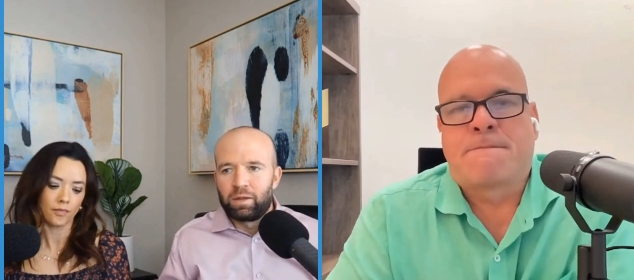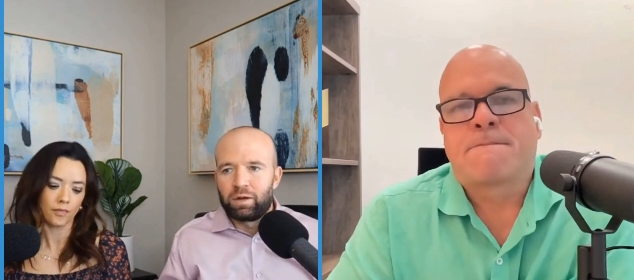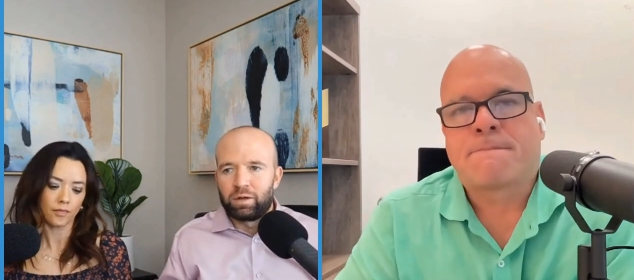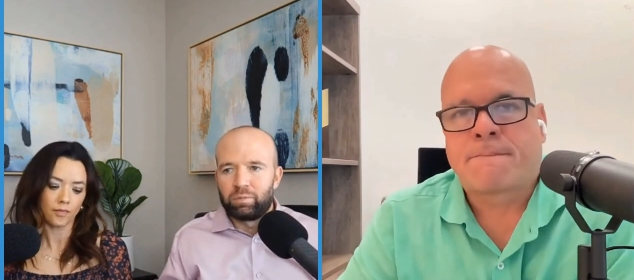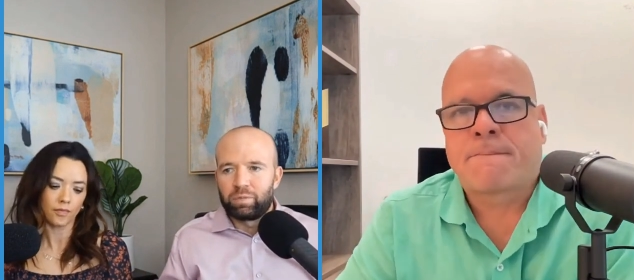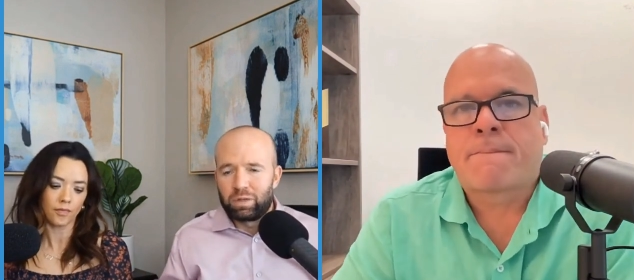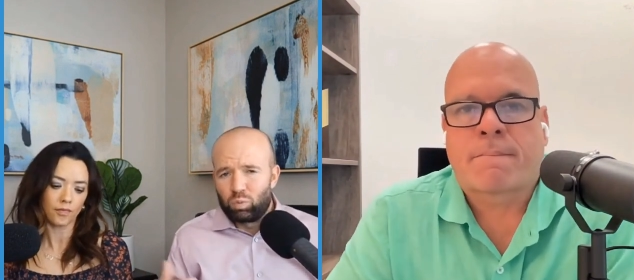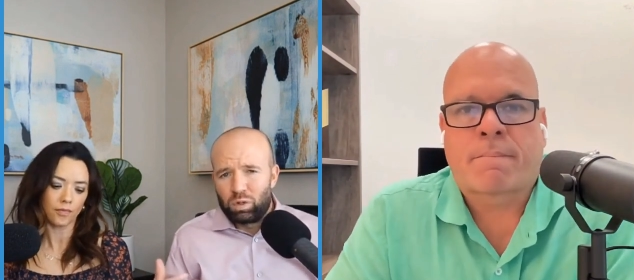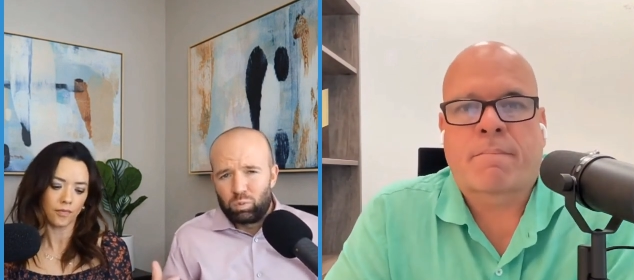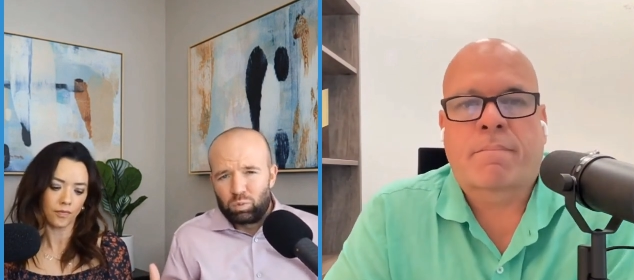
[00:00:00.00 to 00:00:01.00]
Speaker 1: Um, and
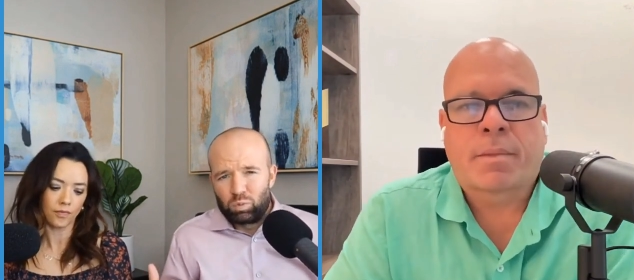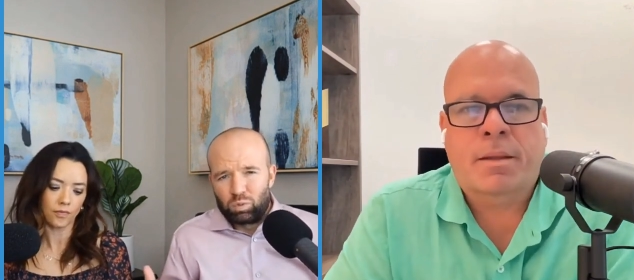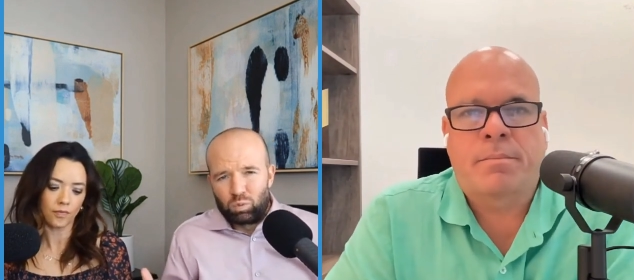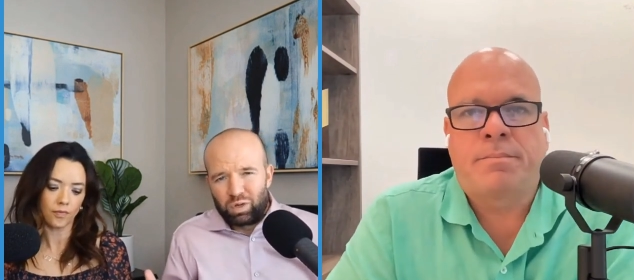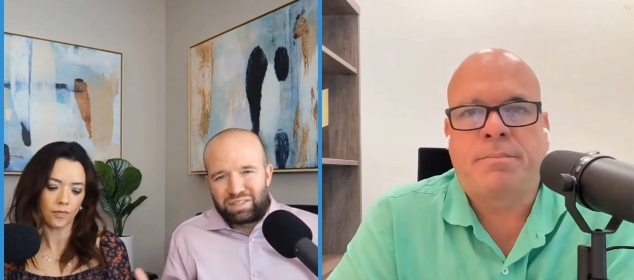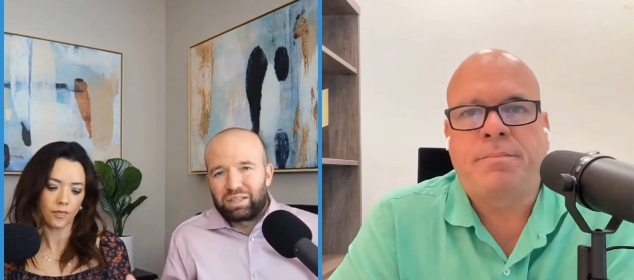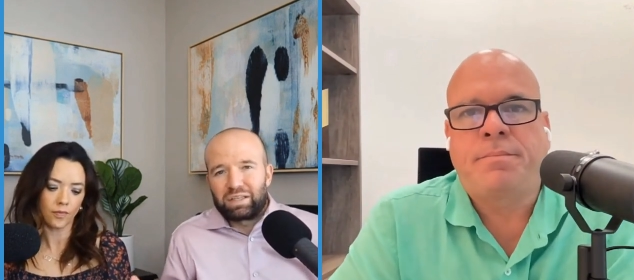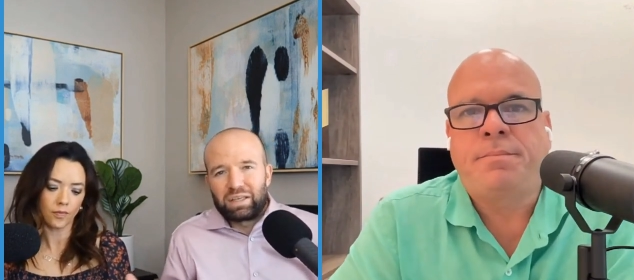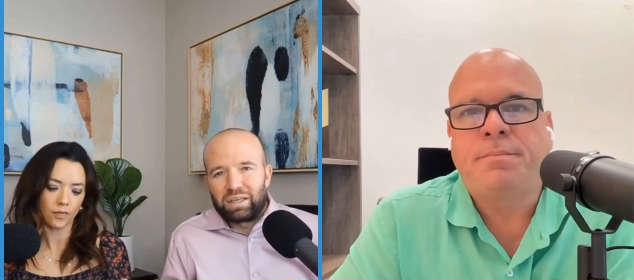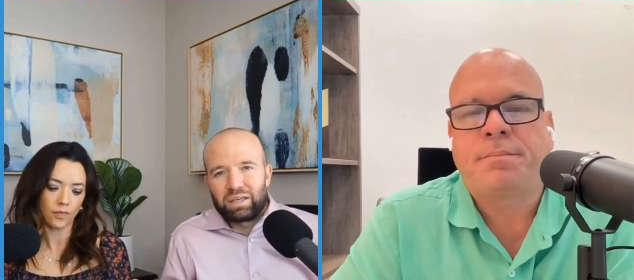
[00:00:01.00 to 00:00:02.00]
what what's the
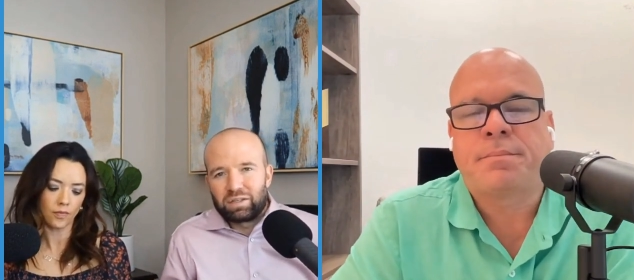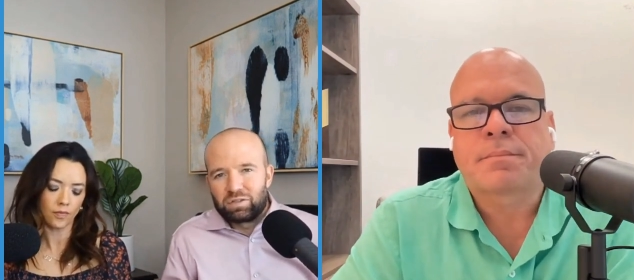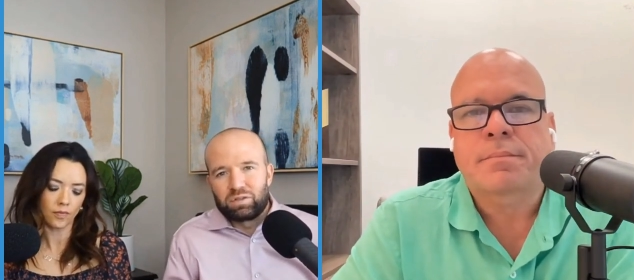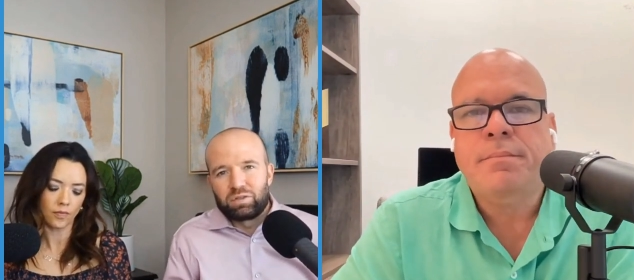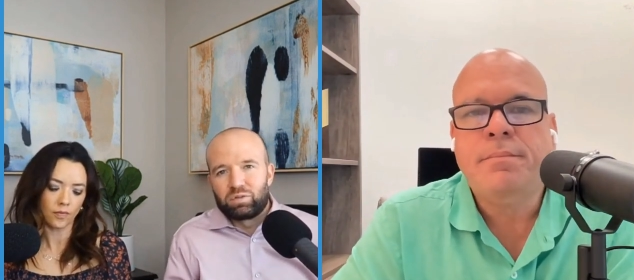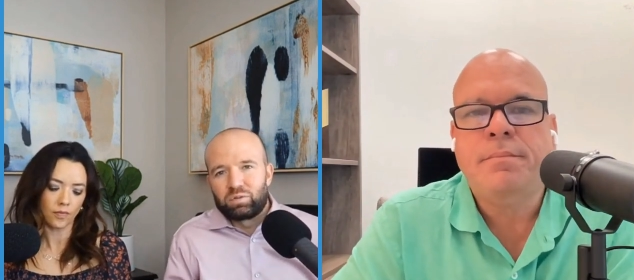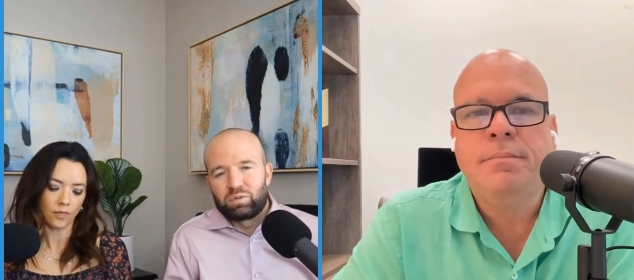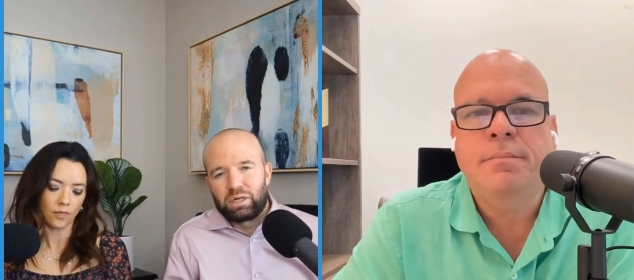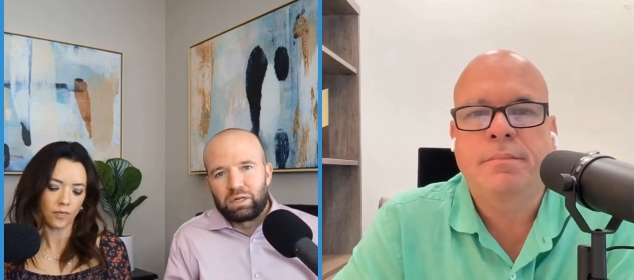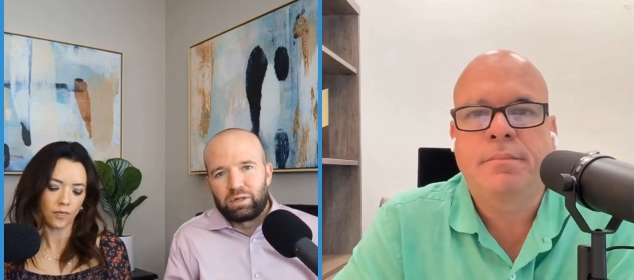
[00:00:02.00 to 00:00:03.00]
key
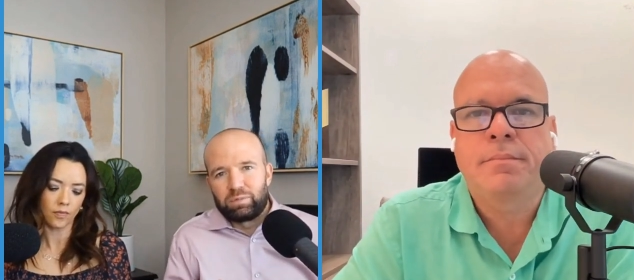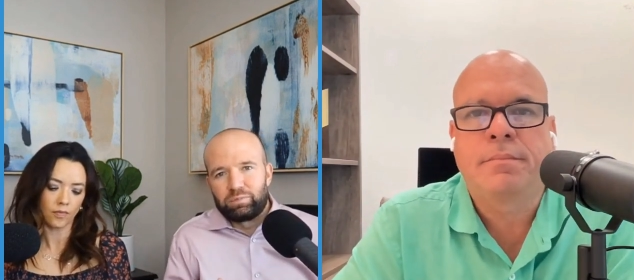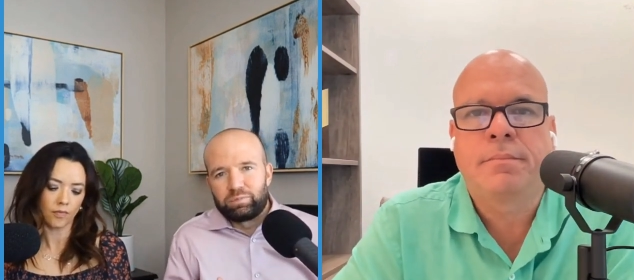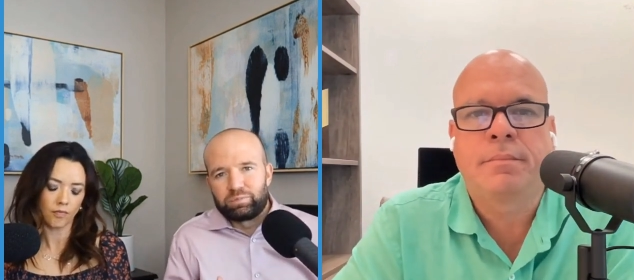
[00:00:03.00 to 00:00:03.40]
to um,